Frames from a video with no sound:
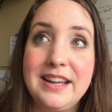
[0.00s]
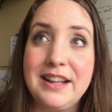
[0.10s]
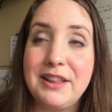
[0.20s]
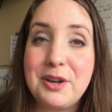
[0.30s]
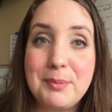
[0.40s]

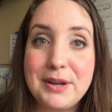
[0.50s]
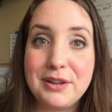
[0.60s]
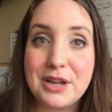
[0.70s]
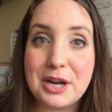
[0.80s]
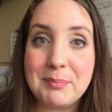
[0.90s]
a little bit
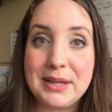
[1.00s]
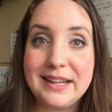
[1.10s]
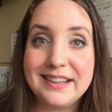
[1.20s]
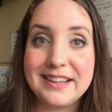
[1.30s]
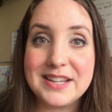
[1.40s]

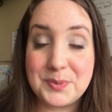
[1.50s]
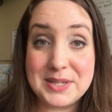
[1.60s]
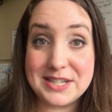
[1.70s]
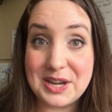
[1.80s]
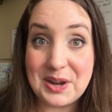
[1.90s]
alarming because
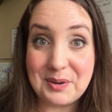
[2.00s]
we didn't